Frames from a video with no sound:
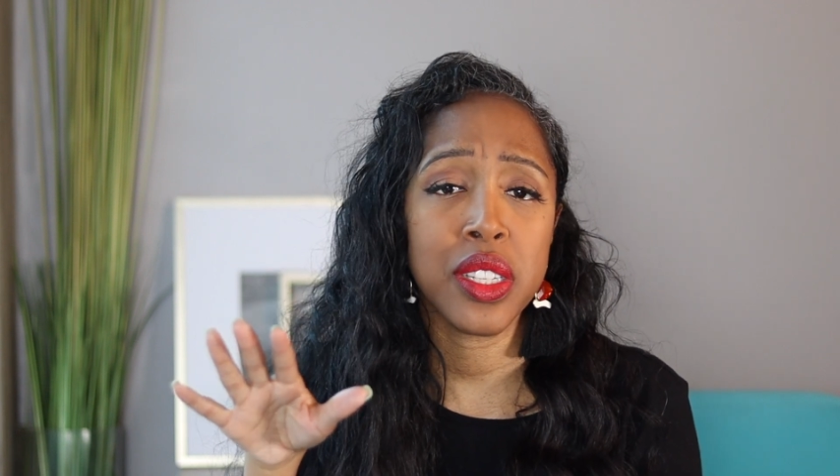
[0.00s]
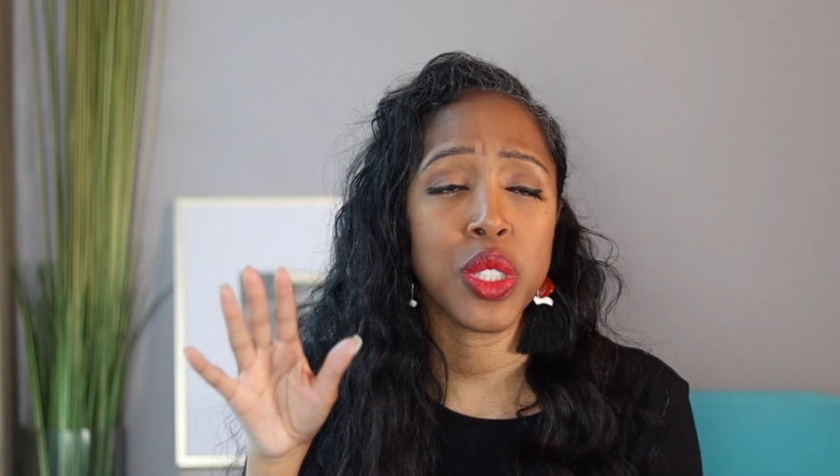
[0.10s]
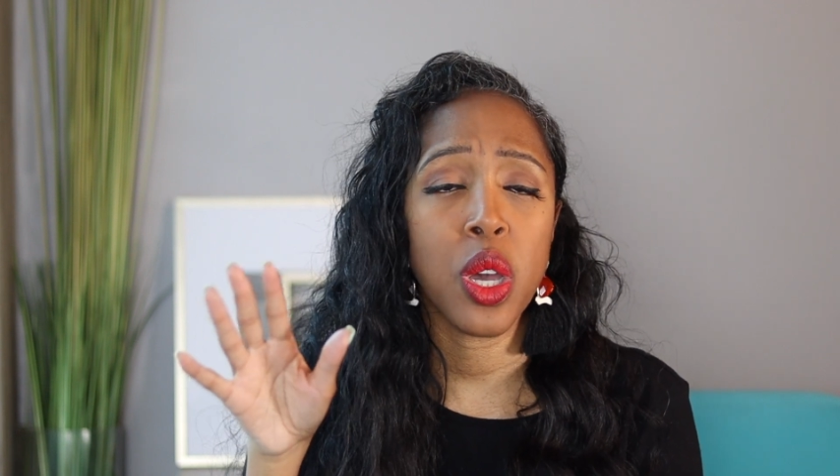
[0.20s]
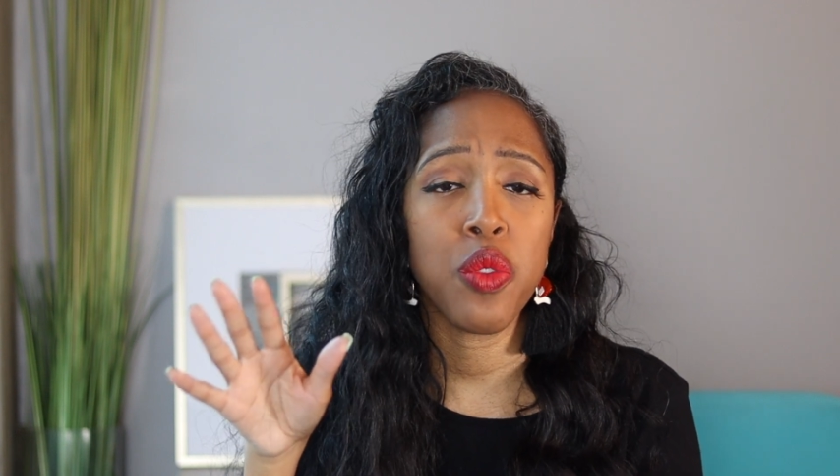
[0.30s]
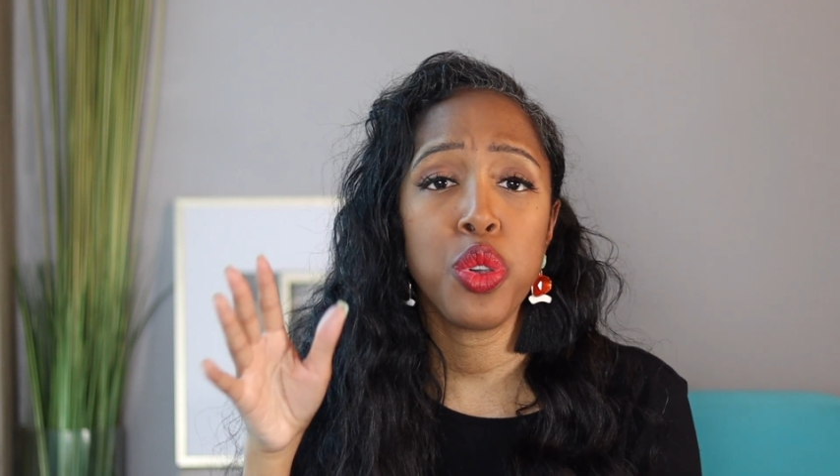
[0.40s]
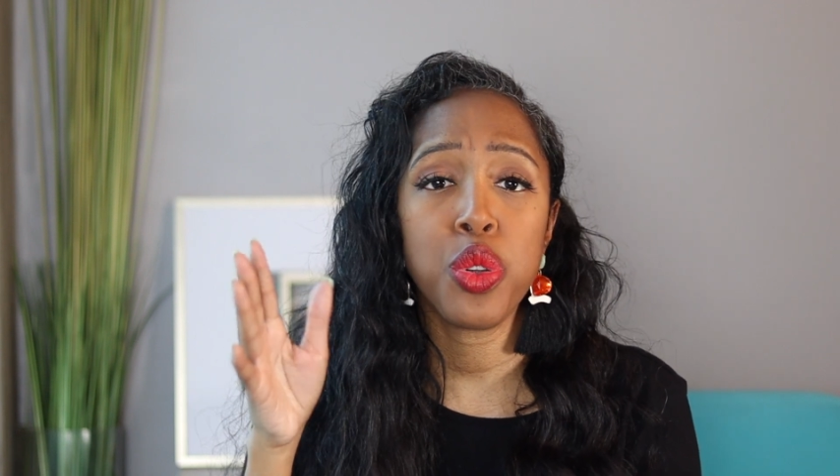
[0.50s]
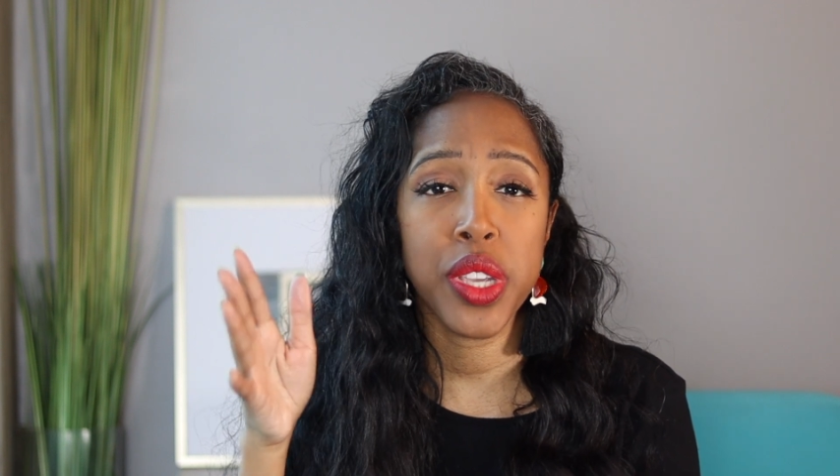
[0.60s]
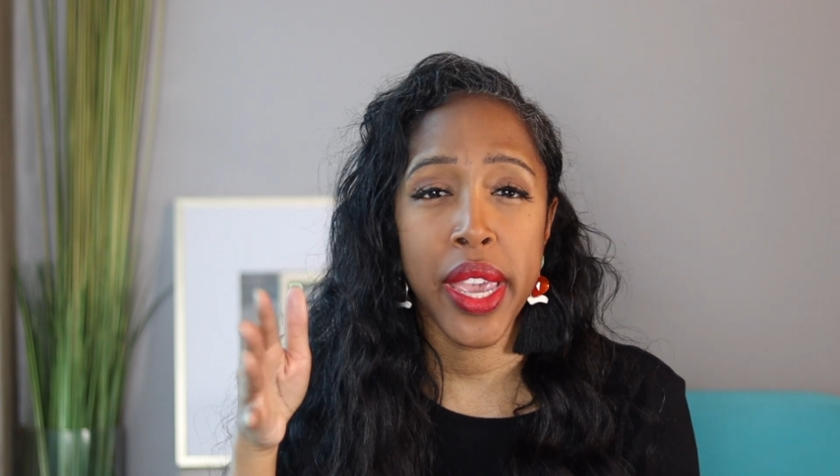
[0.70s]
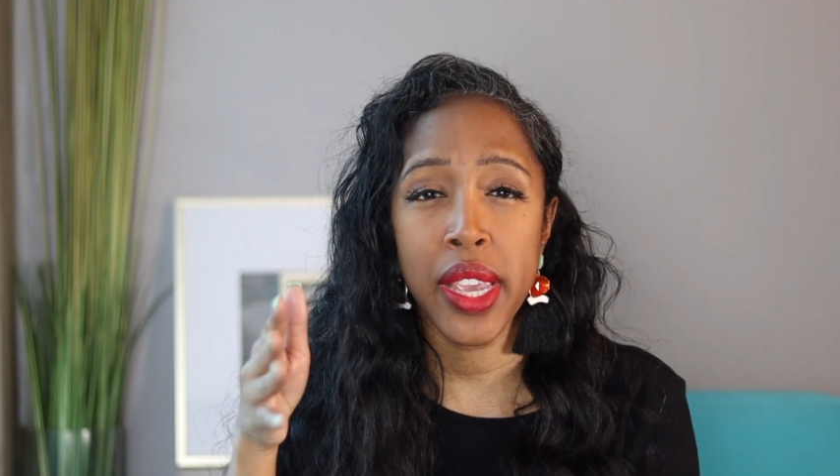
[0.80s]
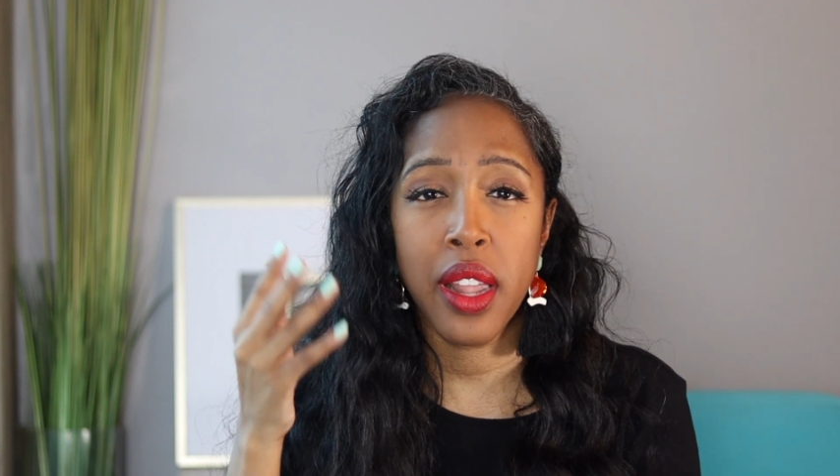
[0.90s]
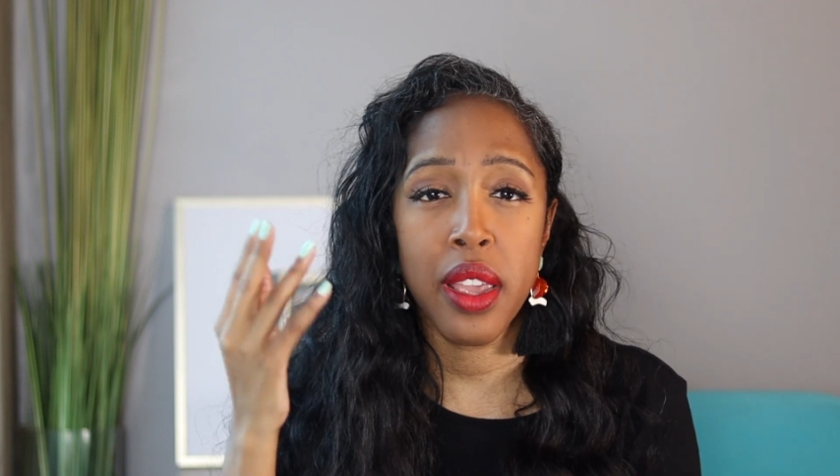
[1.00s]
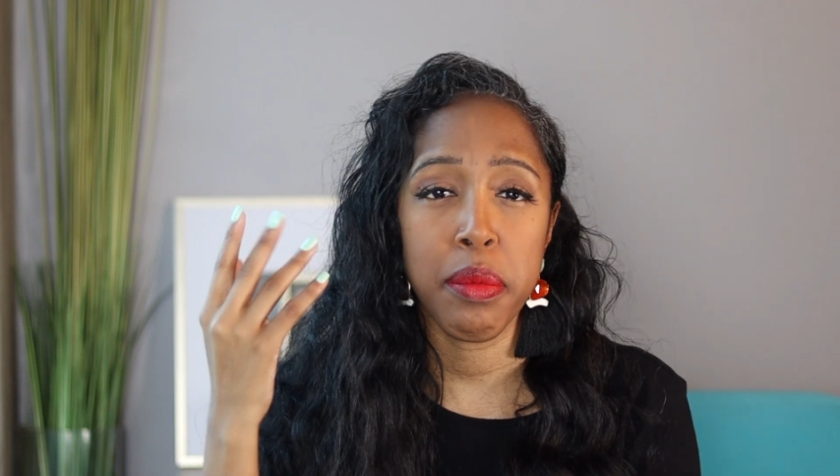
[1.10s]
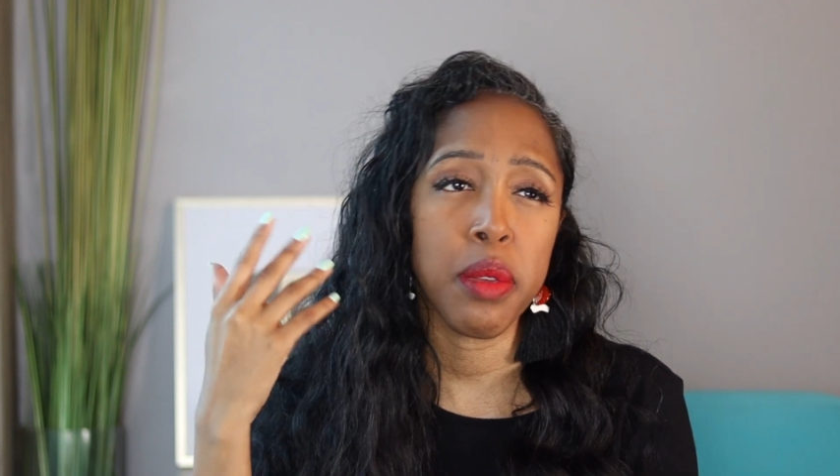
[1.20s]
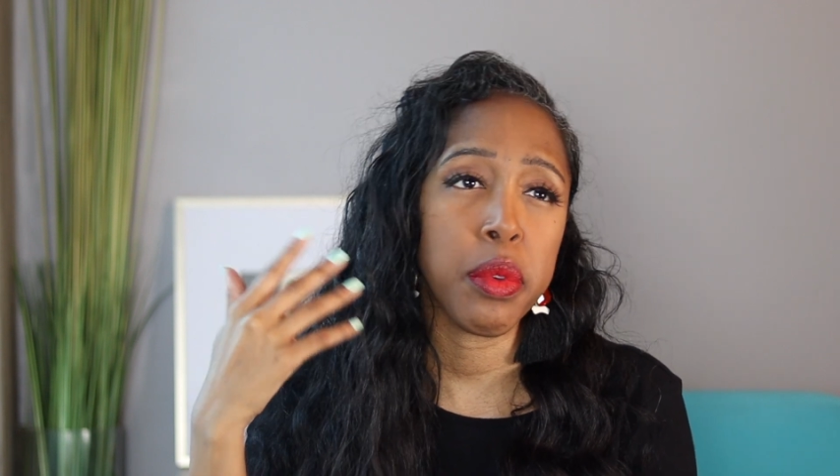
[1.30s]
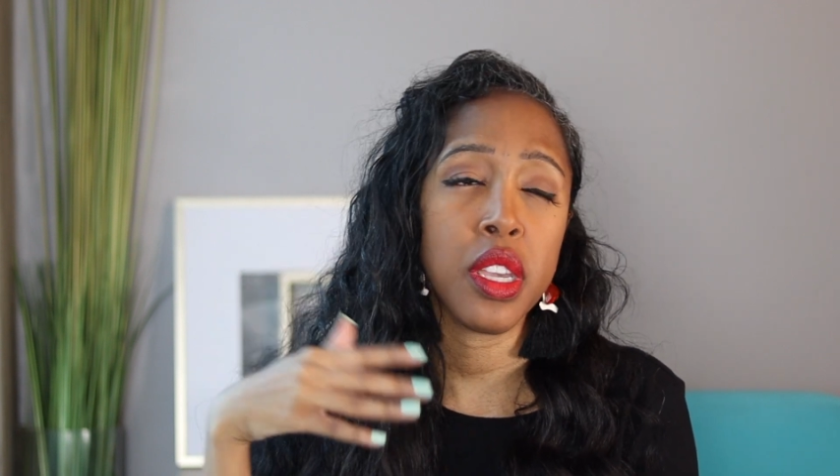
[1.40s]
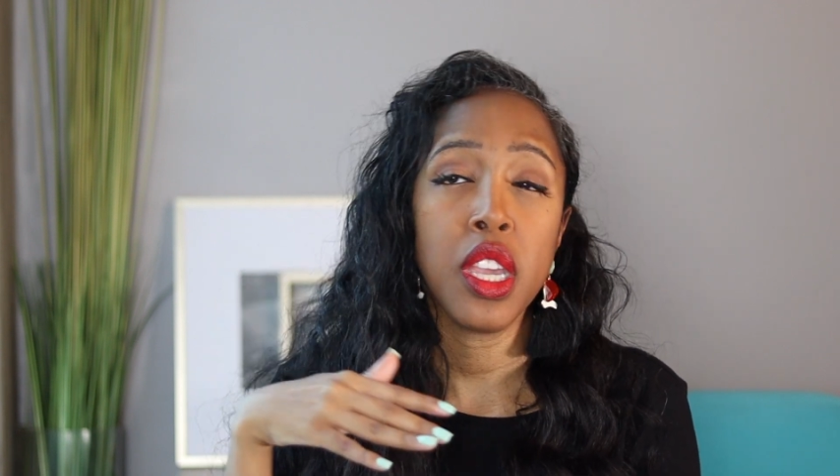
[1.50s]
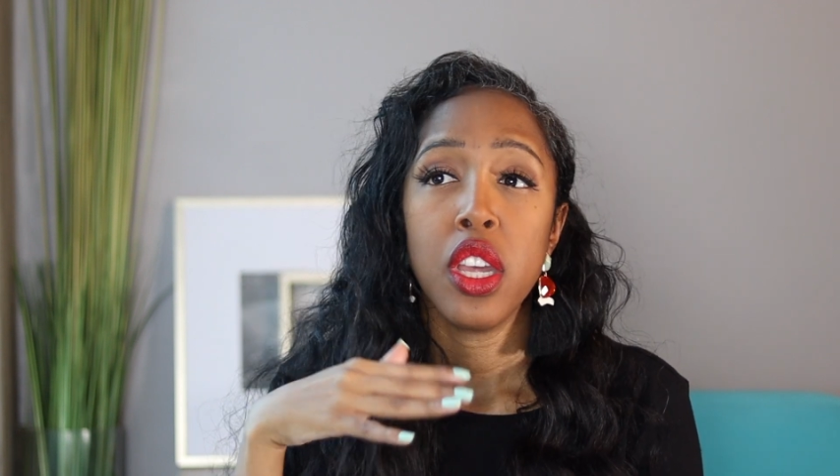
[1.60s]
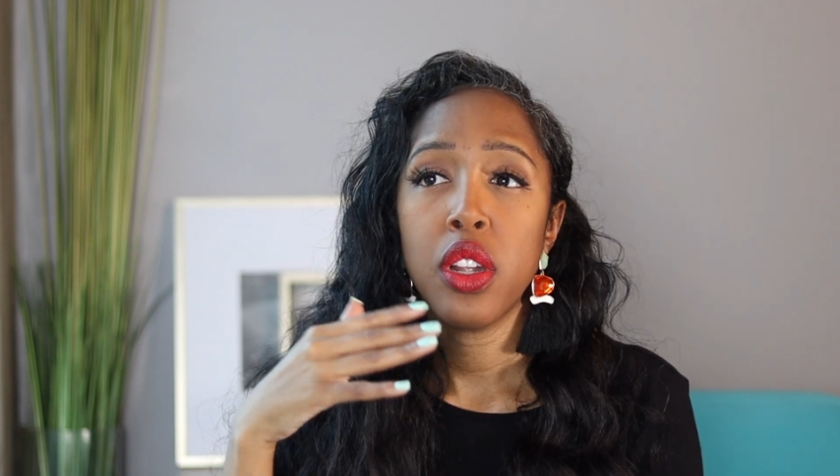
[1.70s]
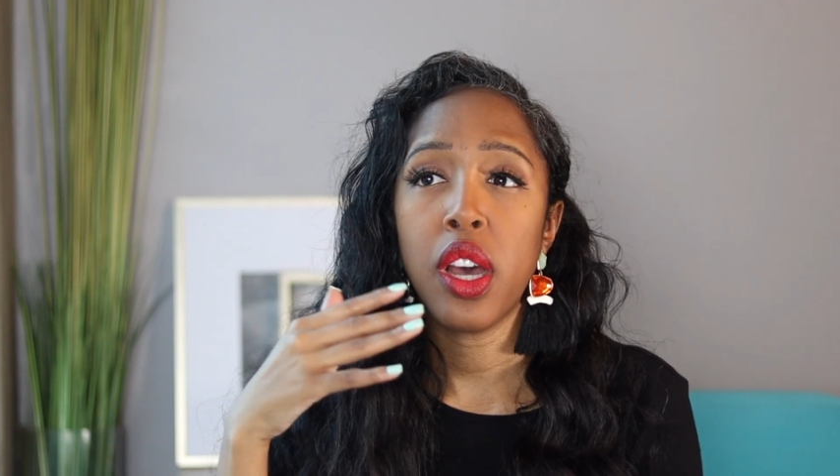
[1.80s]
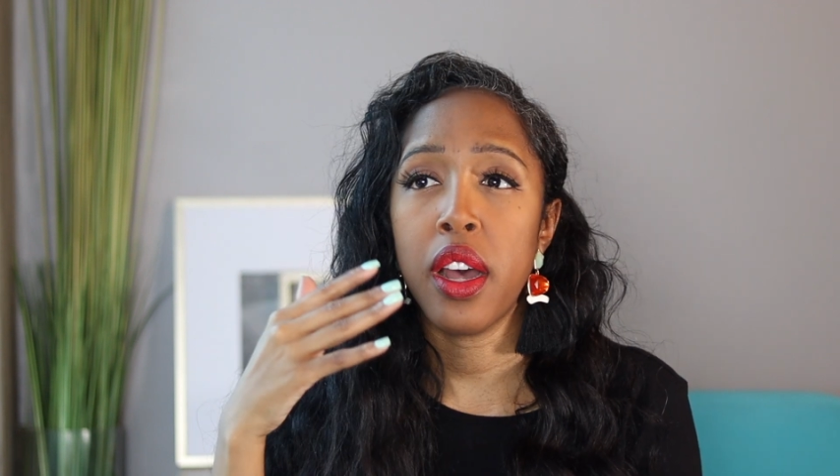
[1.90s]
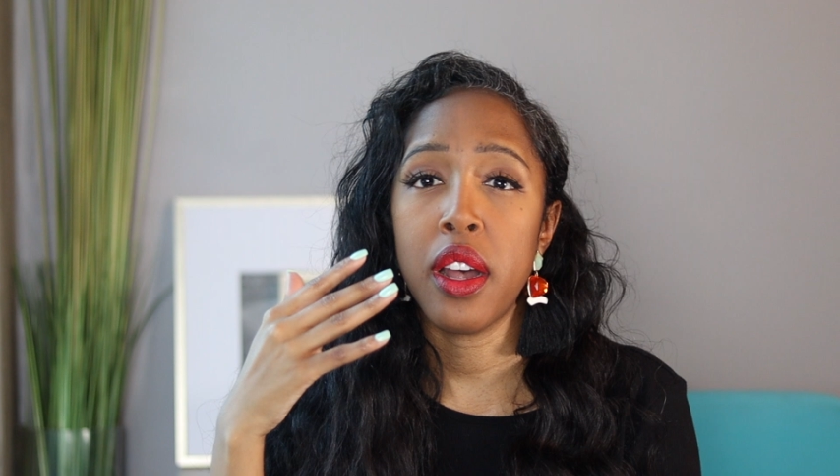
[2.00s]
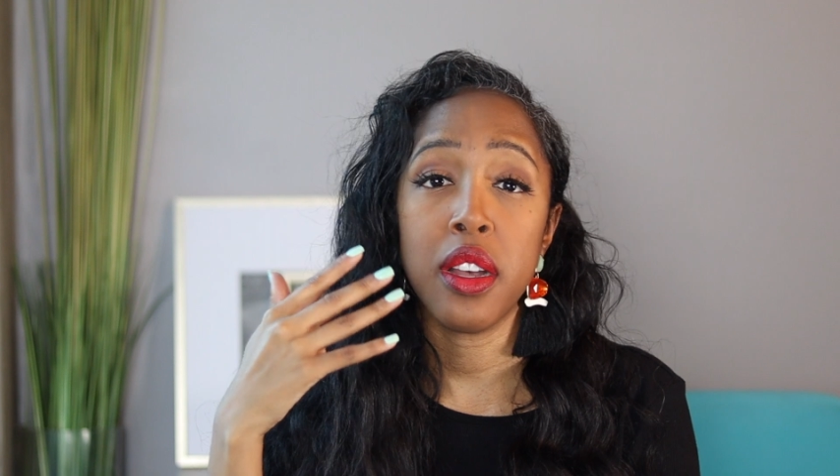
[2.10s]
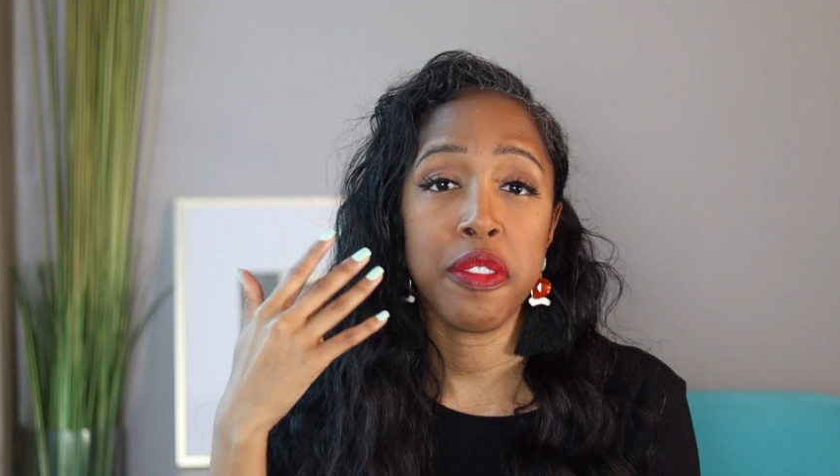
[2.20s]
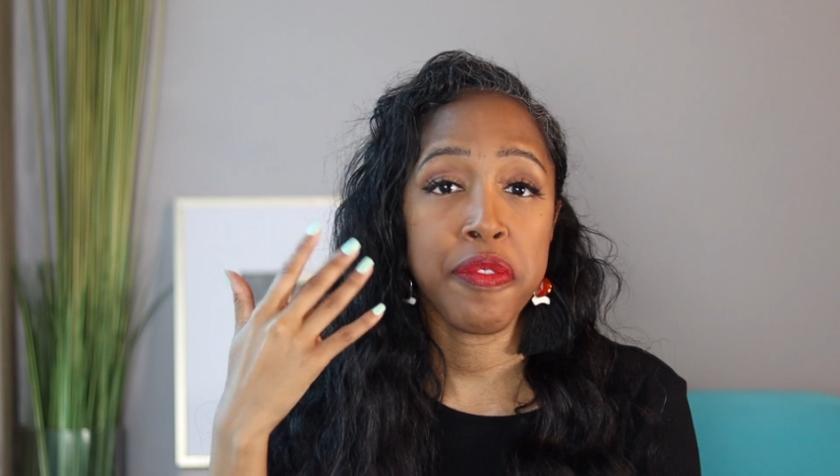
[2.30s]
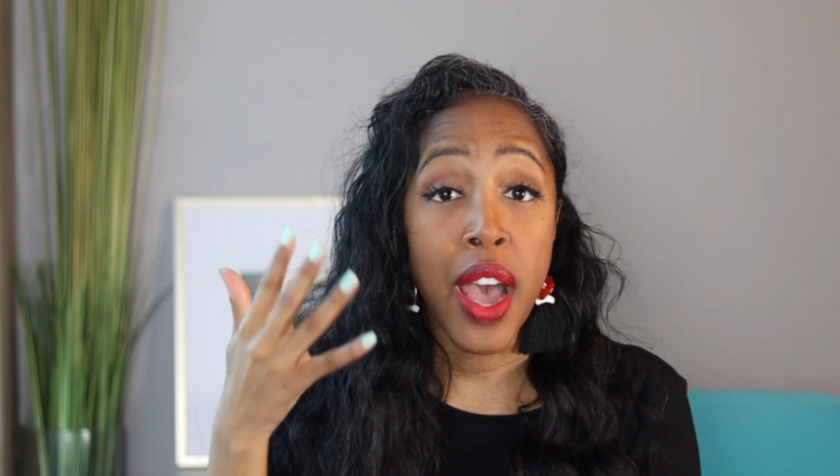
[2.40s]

So if you create like maybe 5